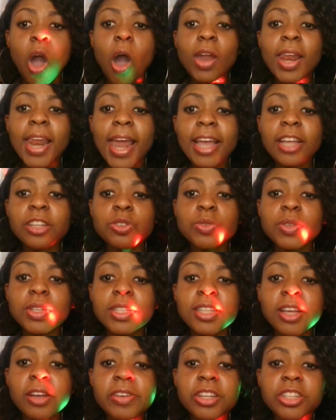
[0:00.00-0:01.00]
All I do
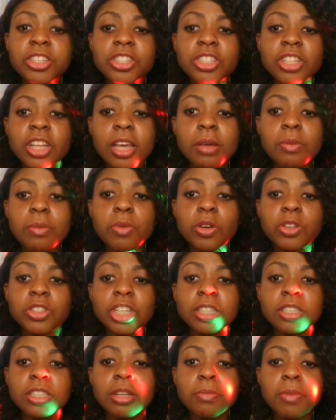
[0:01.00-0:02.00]
is arrange them or
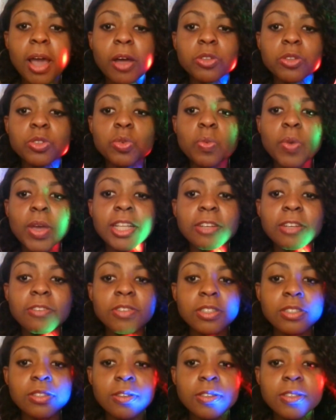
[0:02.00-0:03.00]
check them out when he
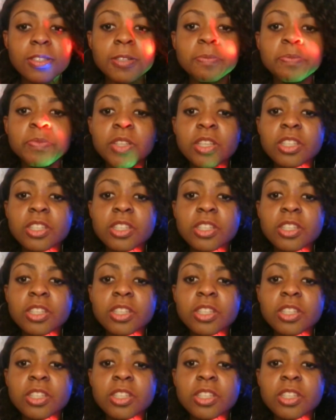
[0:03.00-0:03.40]
returns.